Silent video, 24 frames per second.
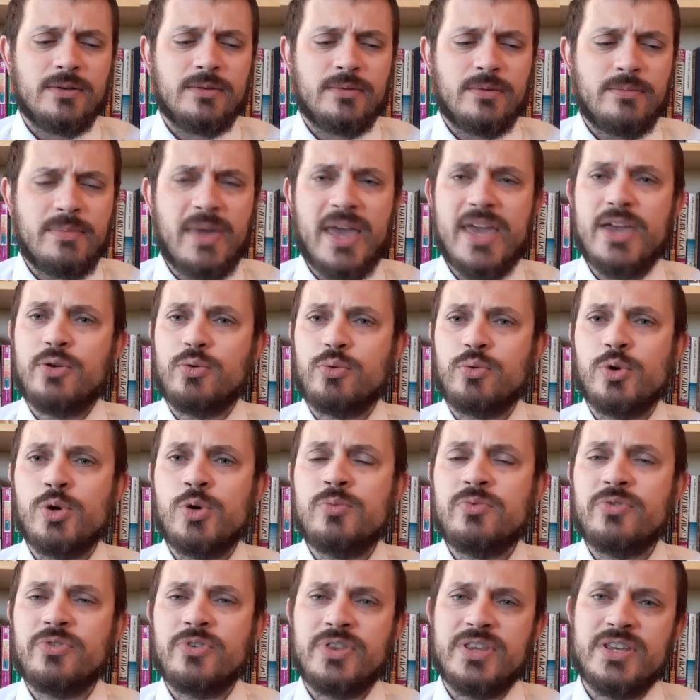make
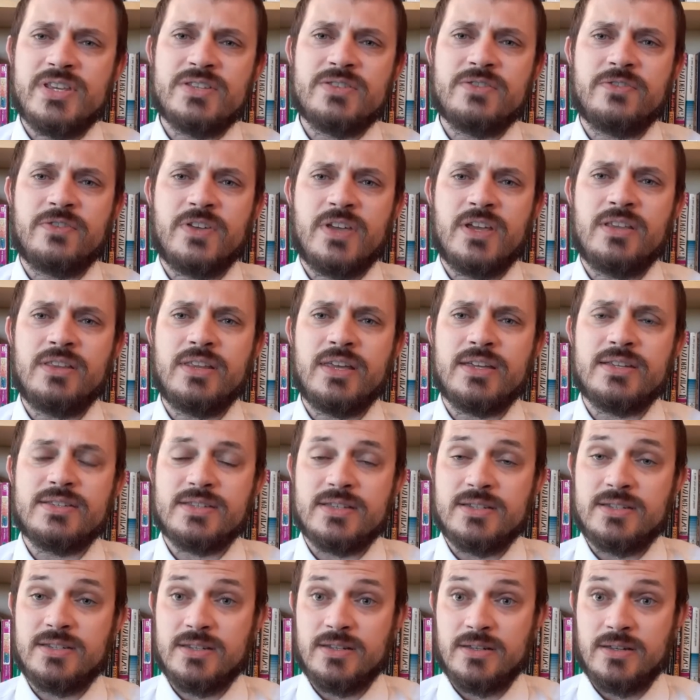room for these feelings
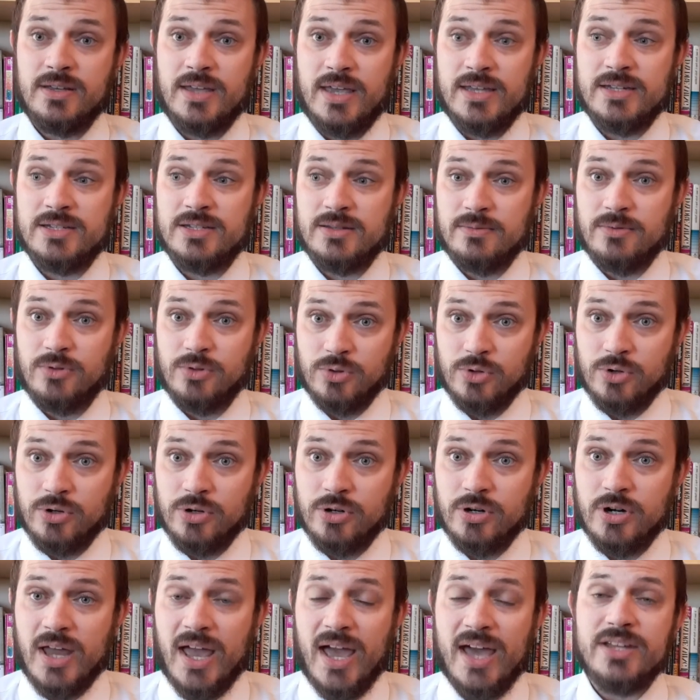and to
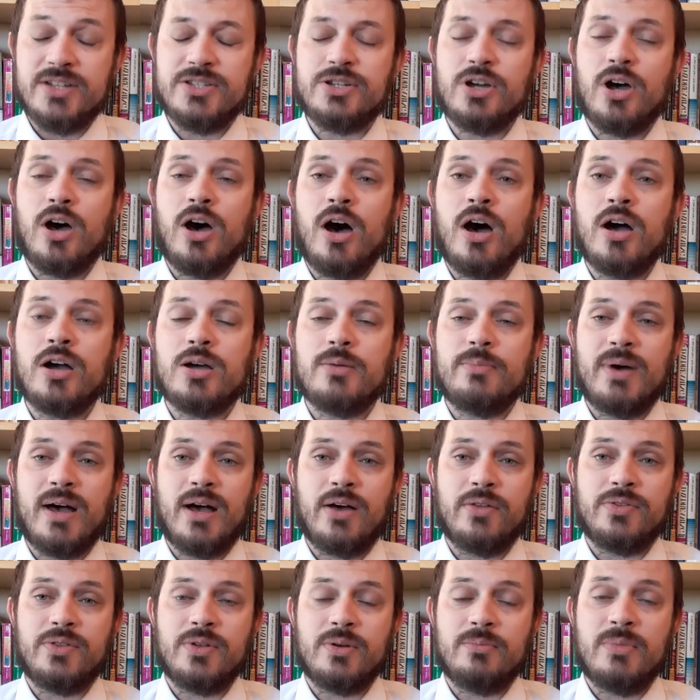learn how to talk
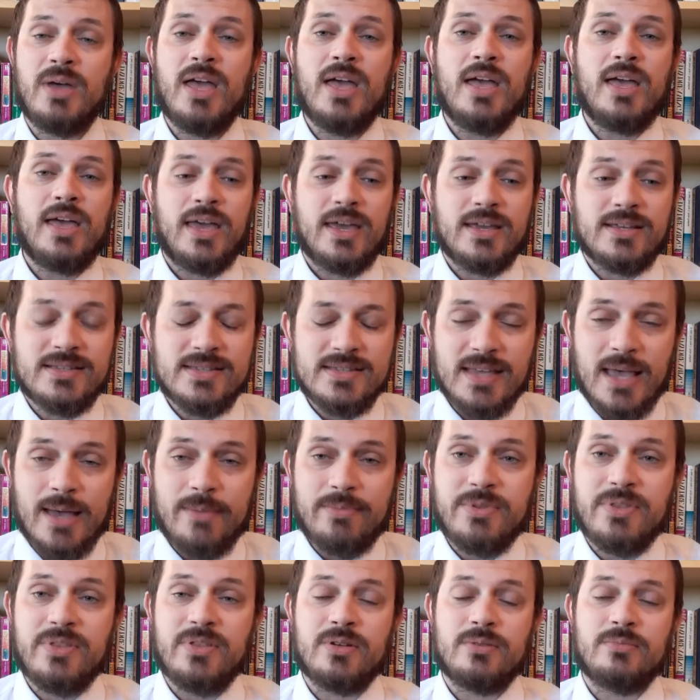about them,
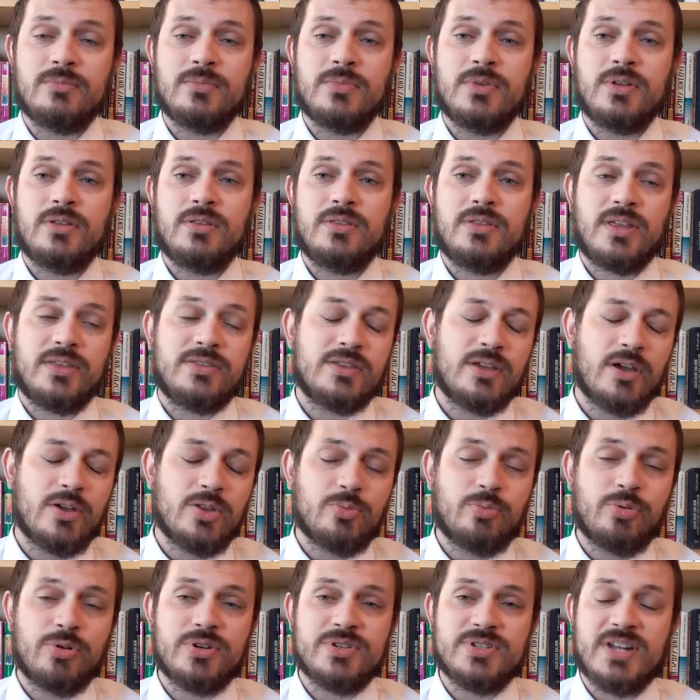accept them, that the other
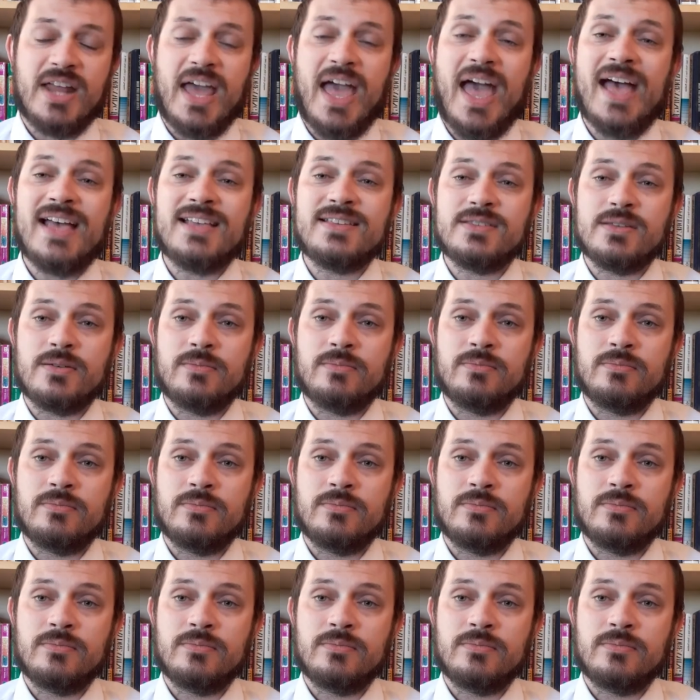person has them,